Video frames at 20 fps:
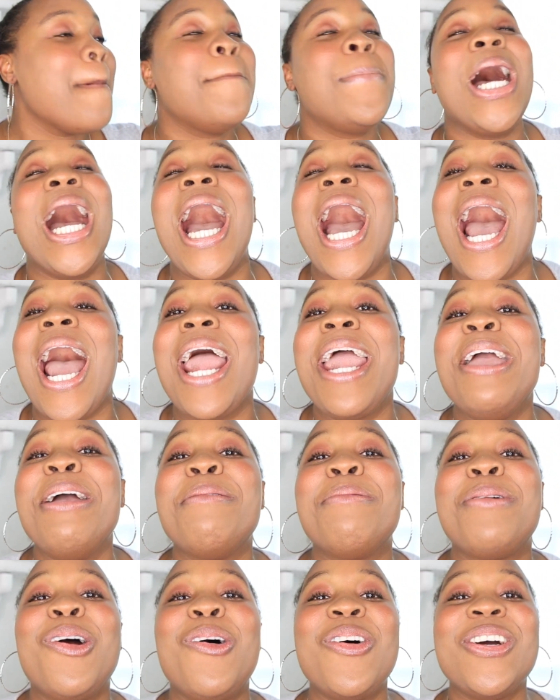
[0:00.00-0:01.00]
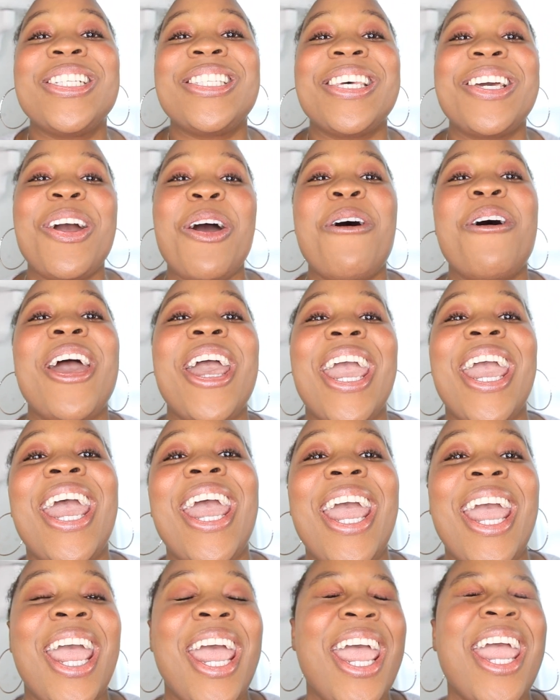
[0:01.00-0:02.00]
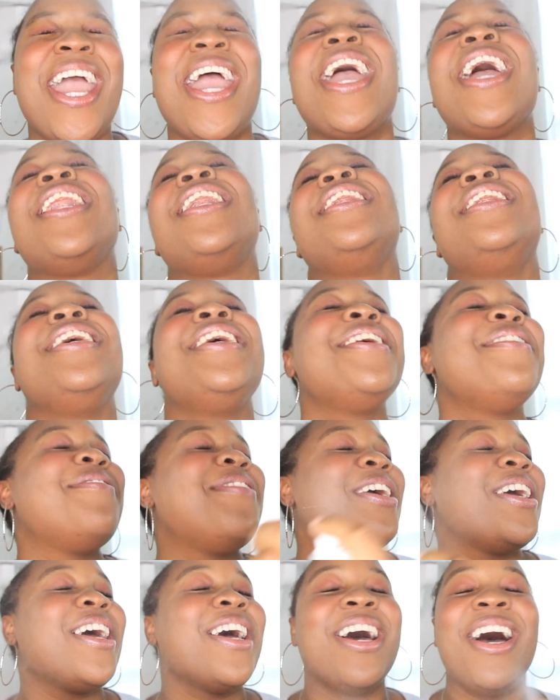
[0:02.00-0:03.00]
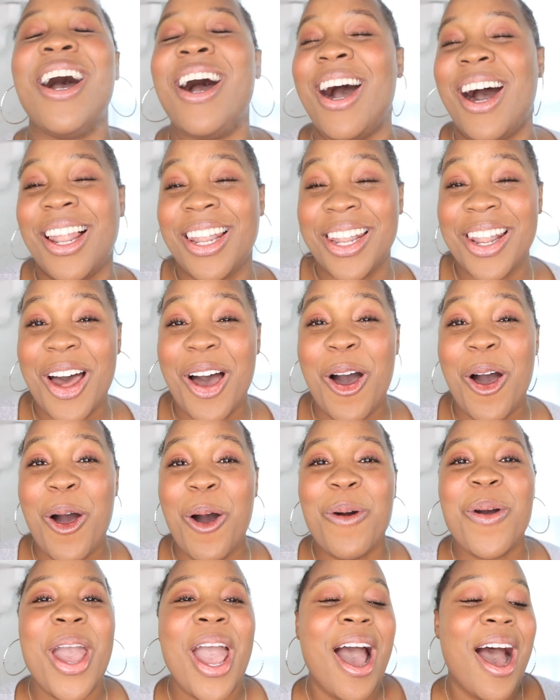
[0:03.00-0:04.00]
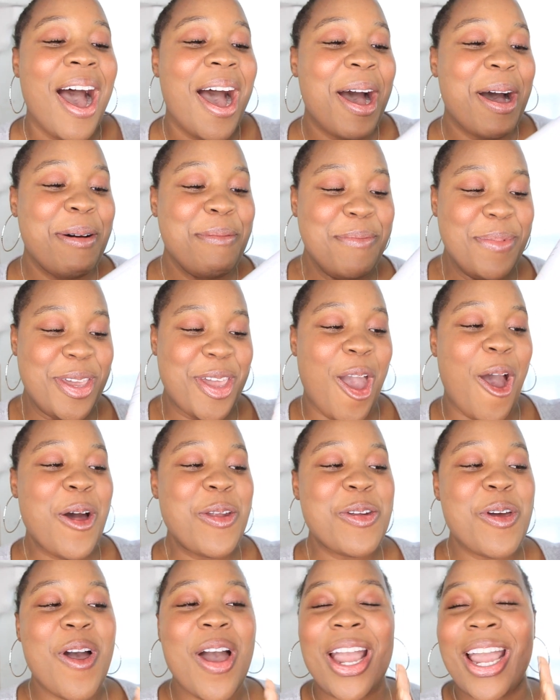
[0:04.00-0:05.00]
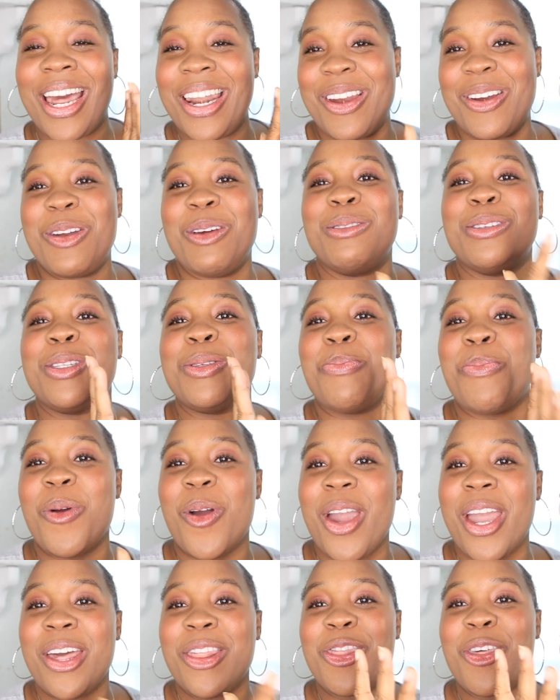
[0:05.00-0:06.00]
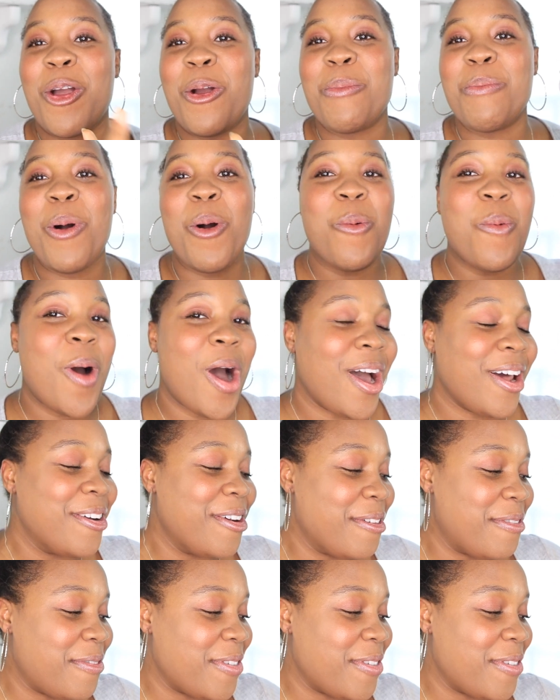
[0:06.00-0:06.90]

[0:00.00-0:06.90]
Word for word: but I am going to go ahead and leave it alone. Y'all know I got a new spring thermal water